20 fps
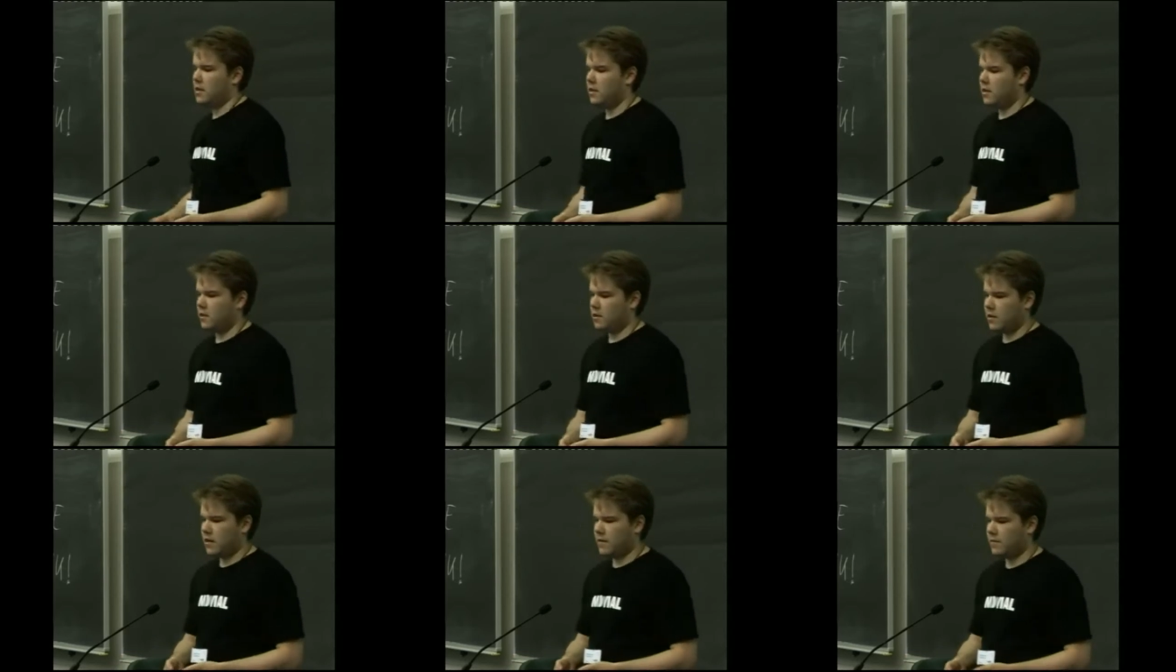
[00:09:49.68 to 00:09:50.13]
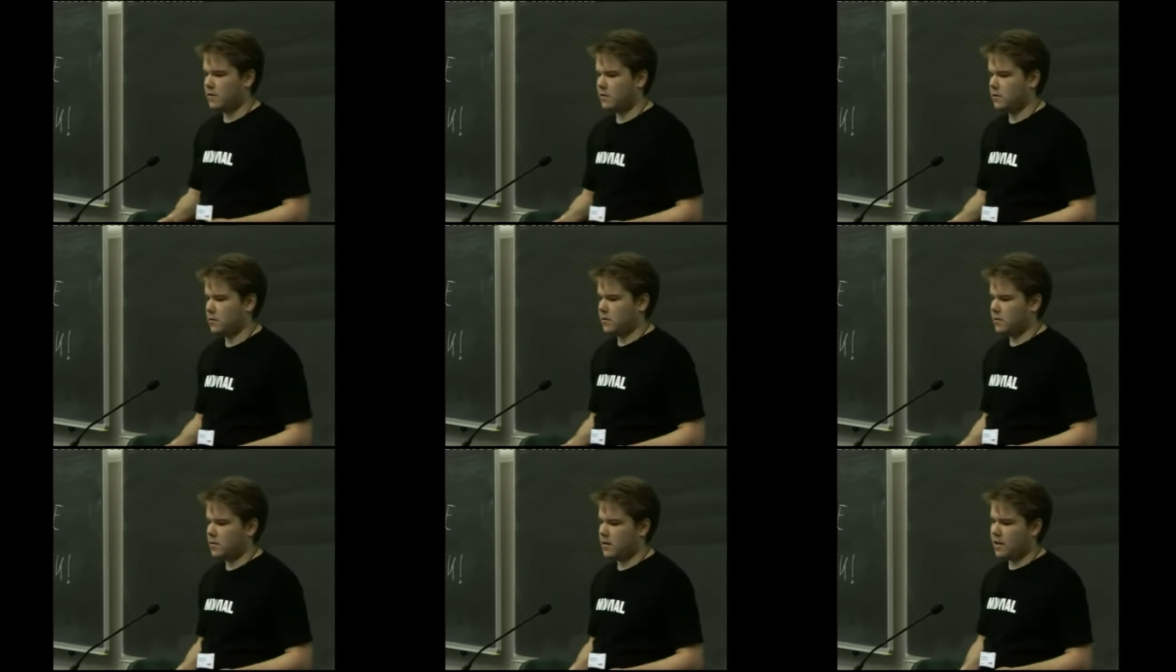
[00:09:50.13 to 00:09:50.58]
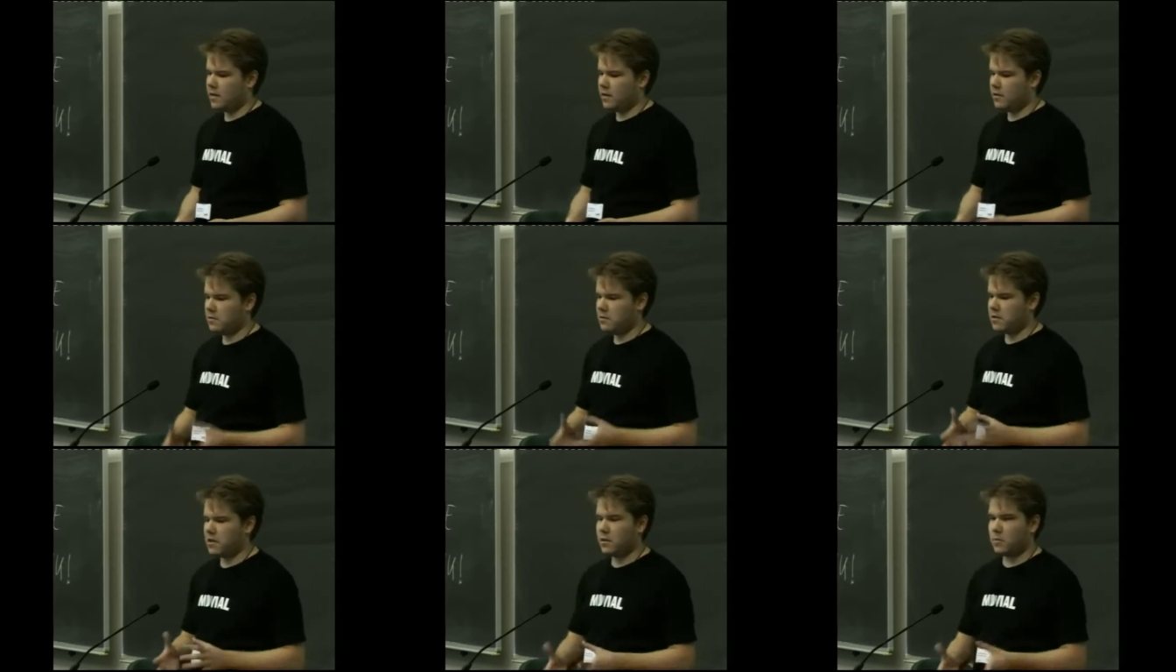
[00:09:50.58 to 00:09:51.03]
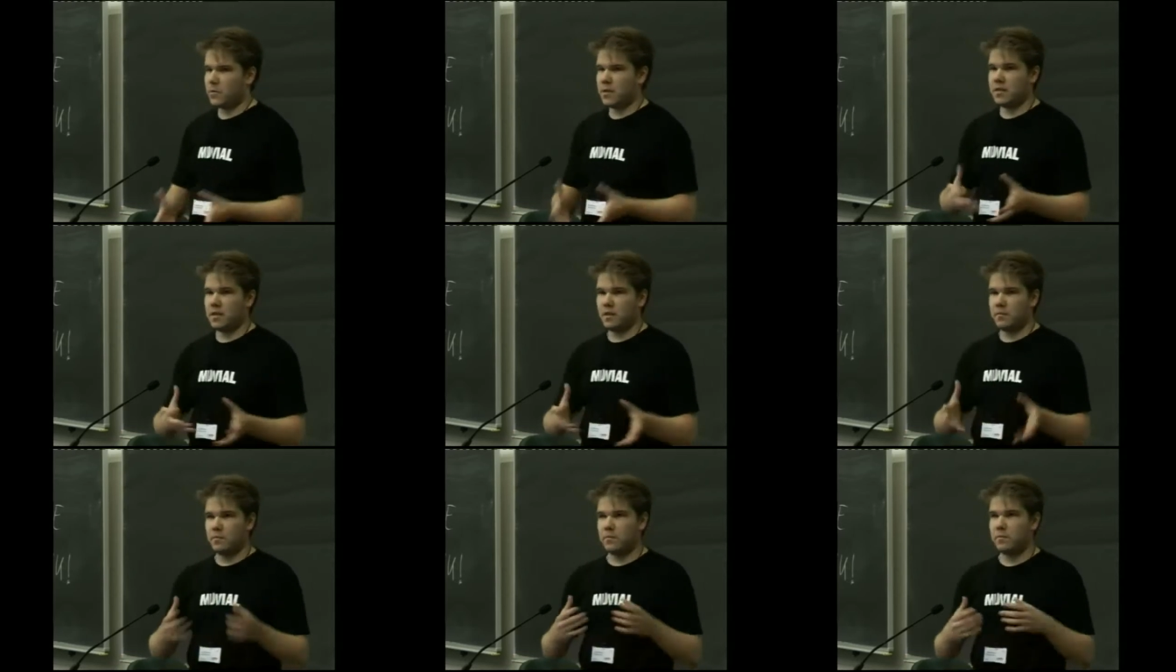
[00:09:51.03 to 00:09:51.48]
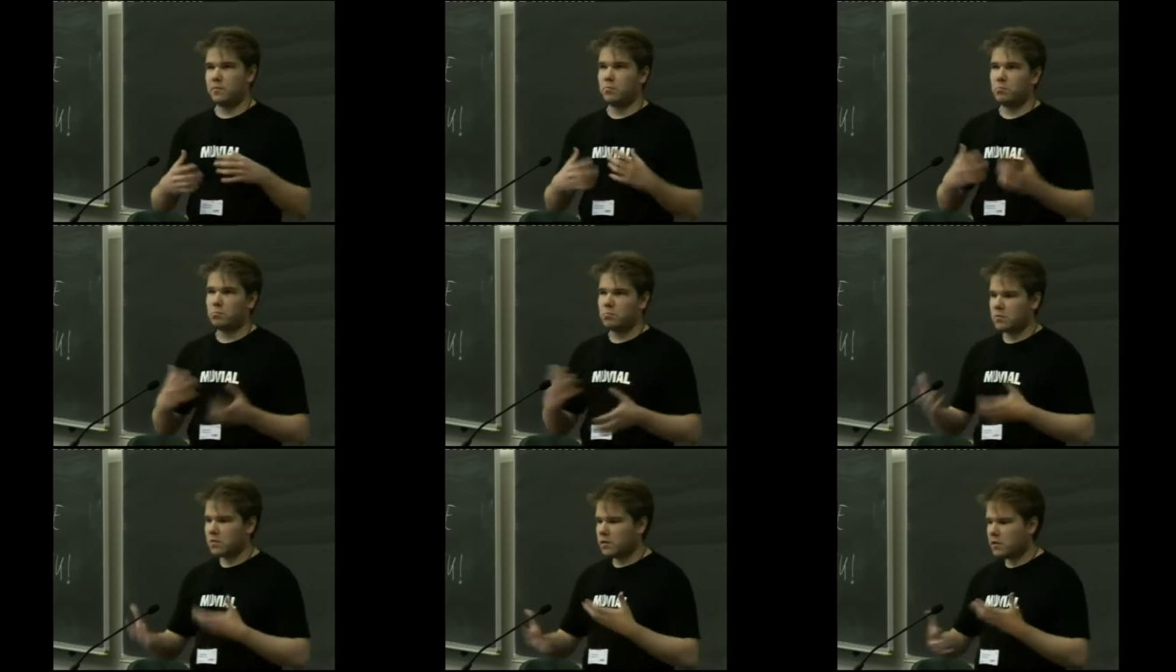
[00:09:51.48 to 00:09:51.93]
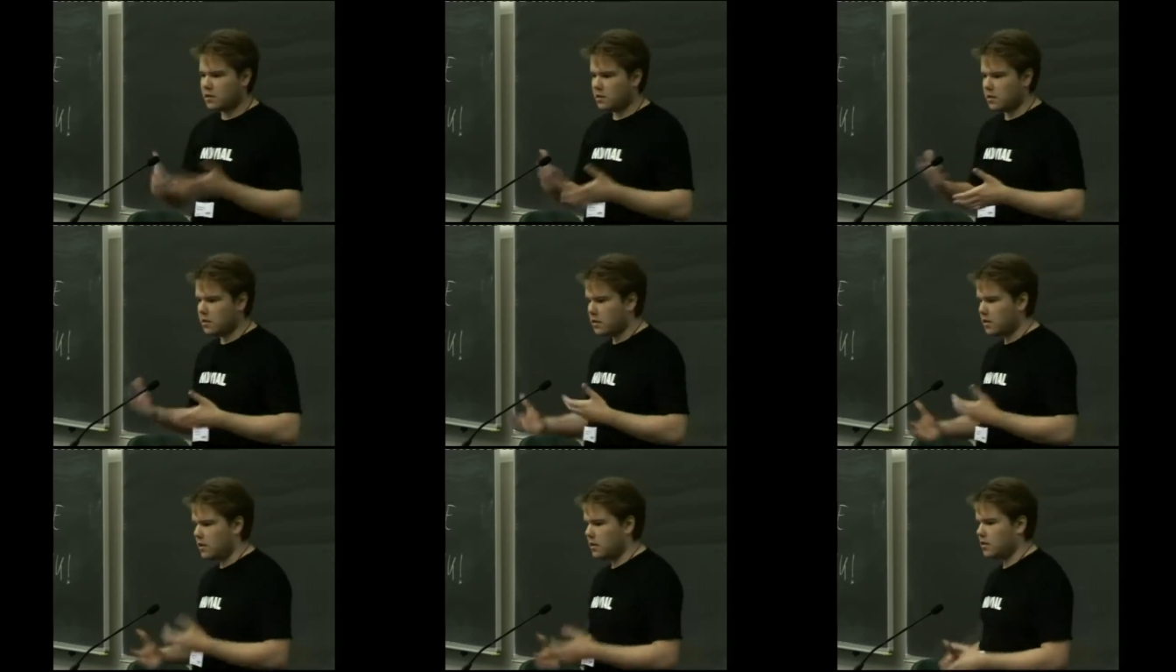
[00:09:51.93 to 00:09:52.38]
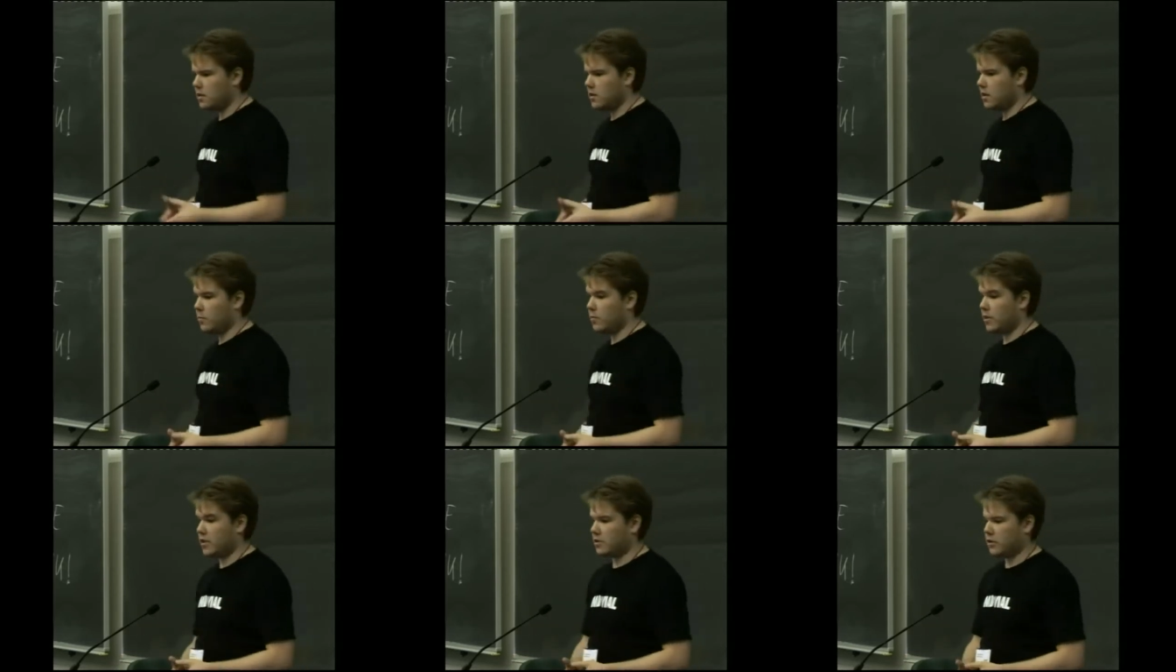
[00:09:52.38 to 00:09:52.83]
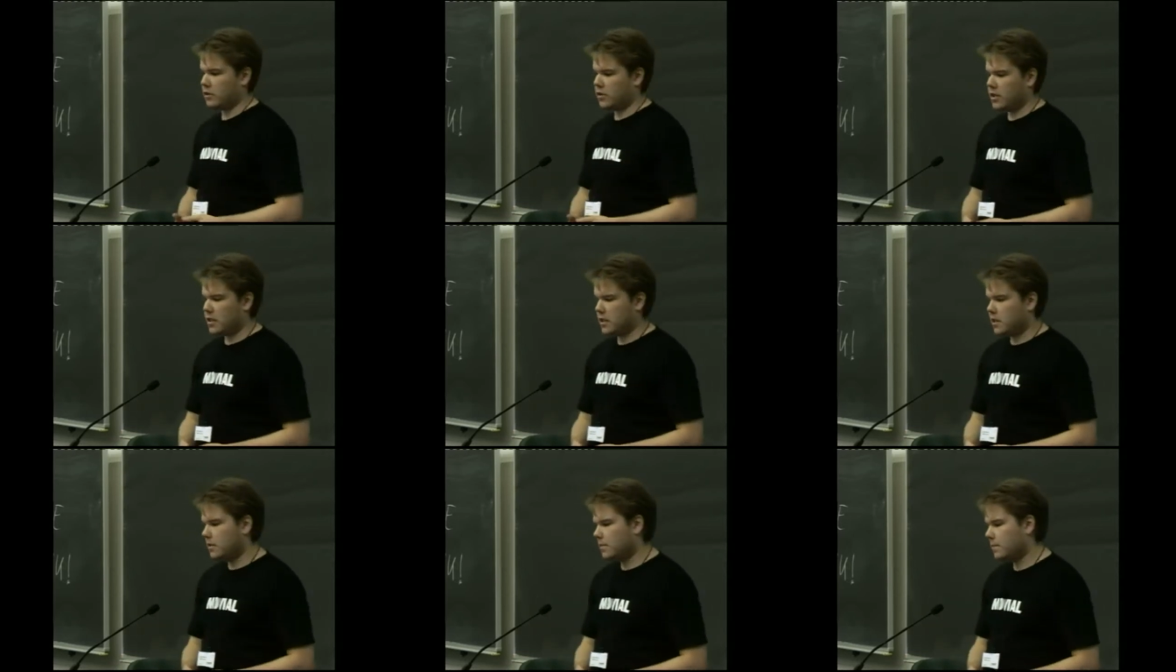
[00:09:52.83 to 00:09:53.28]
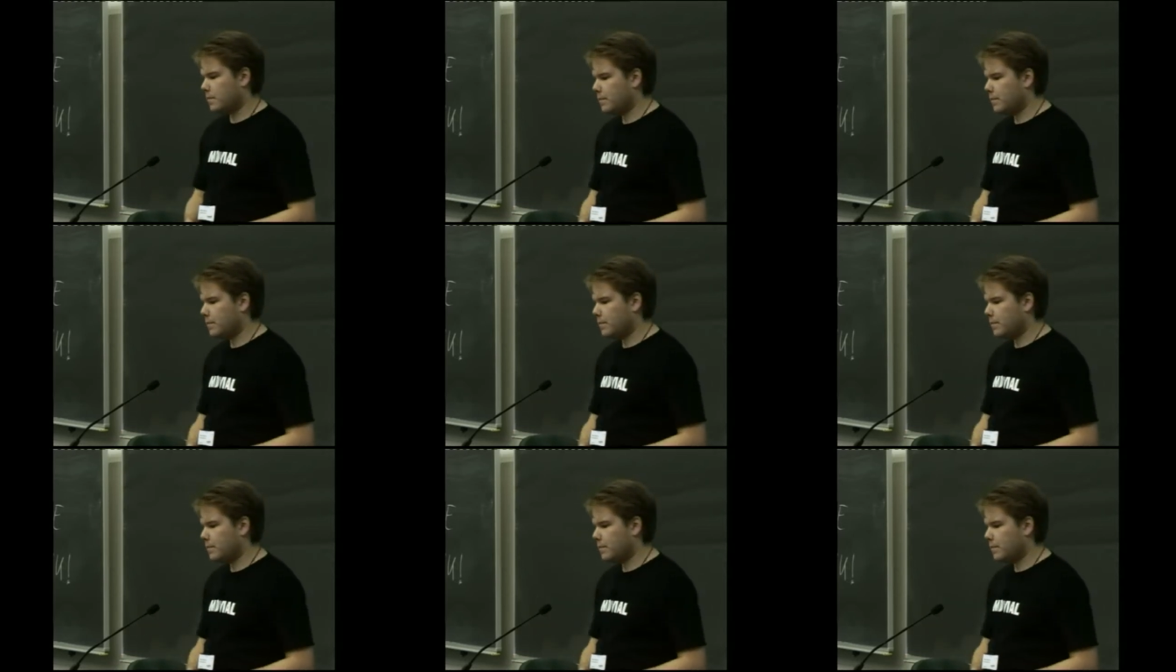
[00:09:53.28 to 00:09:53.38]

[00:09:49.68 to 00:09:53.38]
You have to uh, start with some some resources.